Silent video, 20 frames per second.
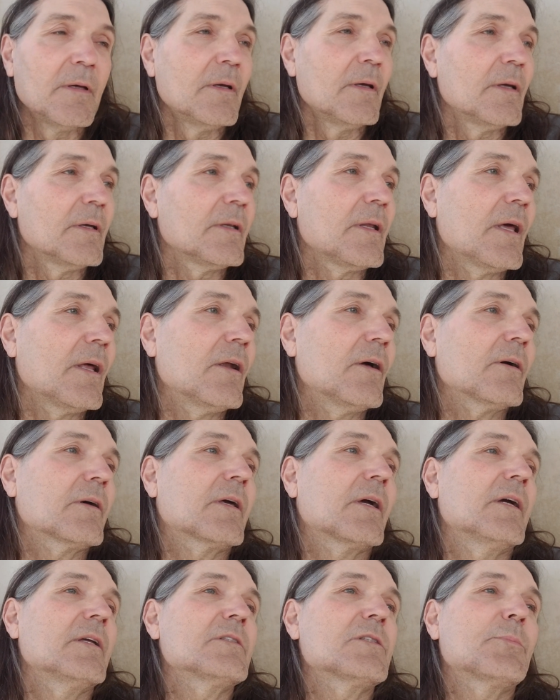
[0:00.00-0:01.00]
and had all
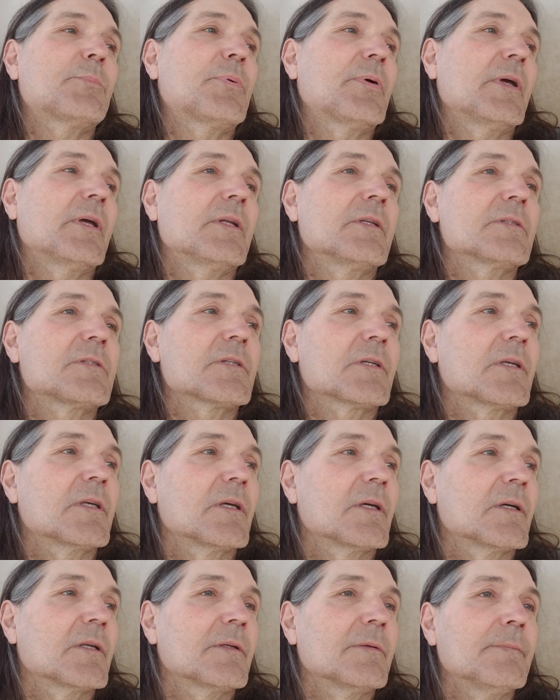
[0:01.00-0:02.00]
kinds of pains
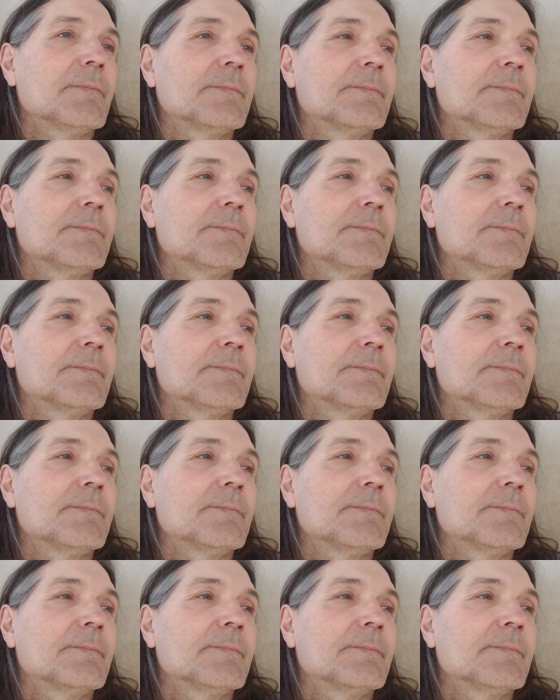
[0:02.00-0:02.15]
again.